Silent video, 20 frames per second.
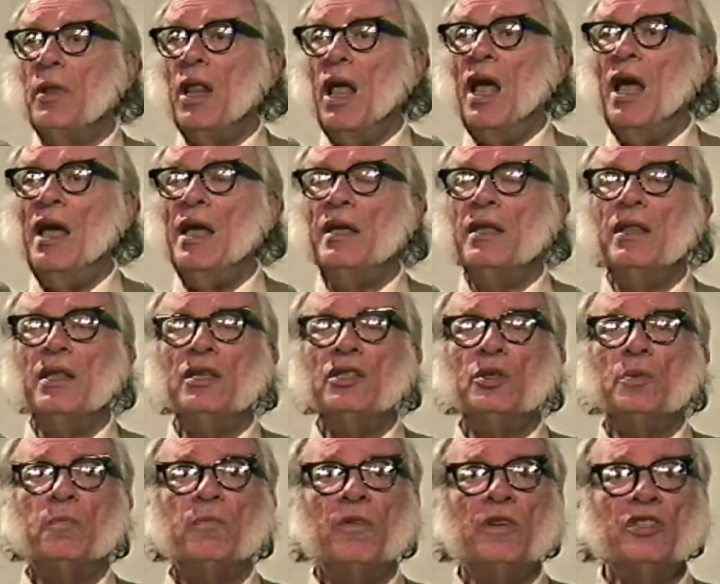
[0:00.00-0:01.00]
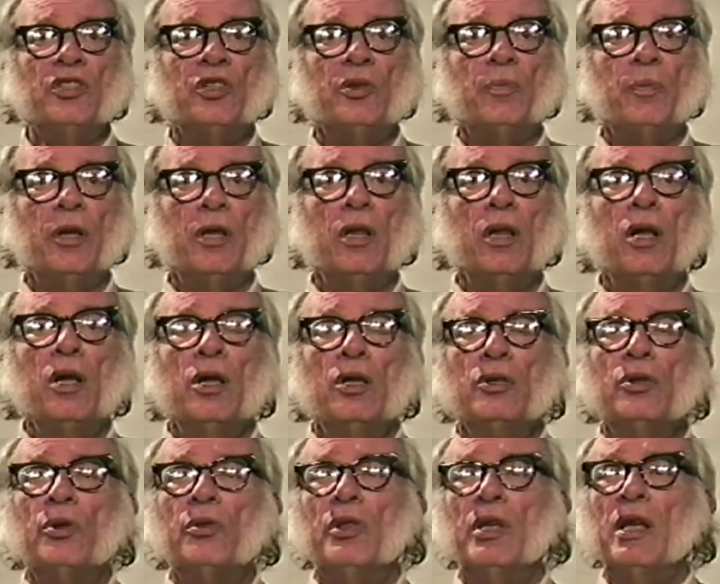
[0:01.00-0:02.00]
applying this principle
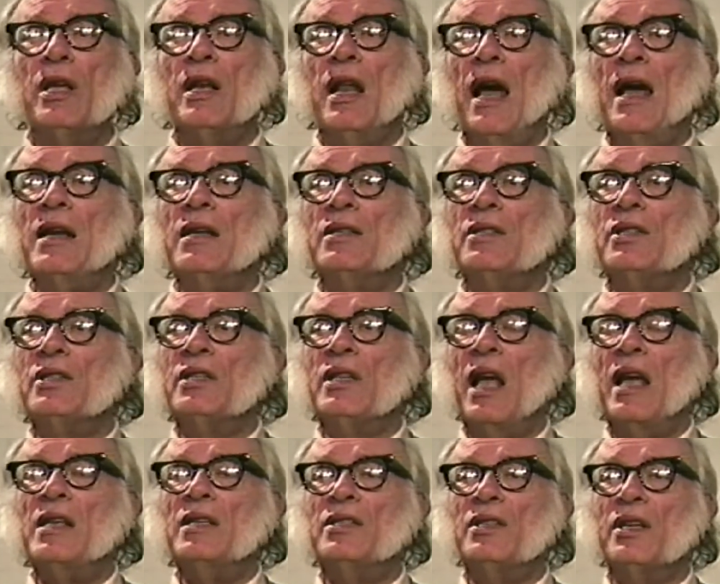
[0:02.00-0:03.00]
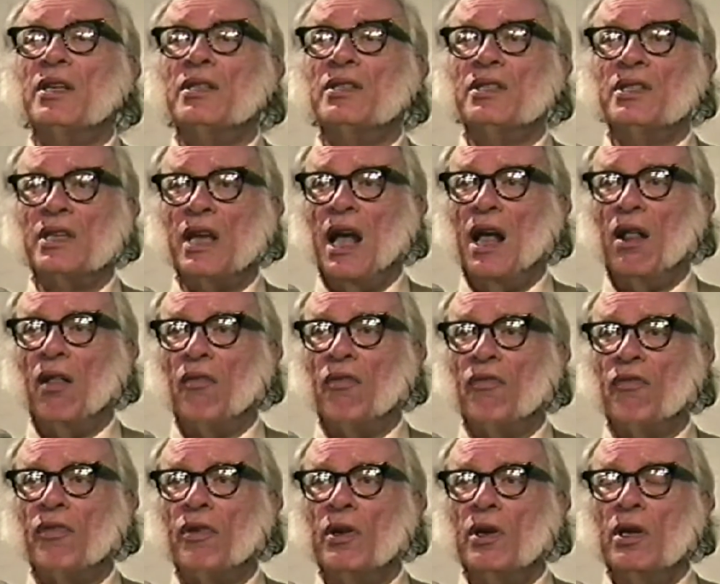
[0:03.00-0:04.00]
to the United States
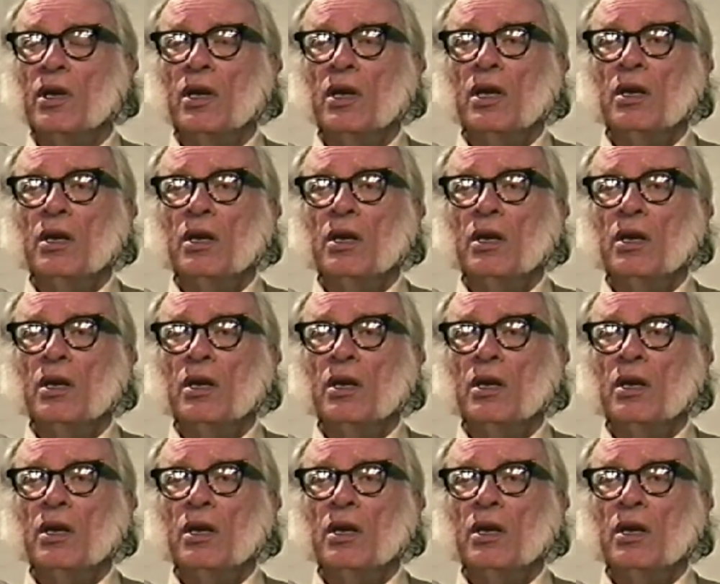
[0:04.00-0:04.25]
itself.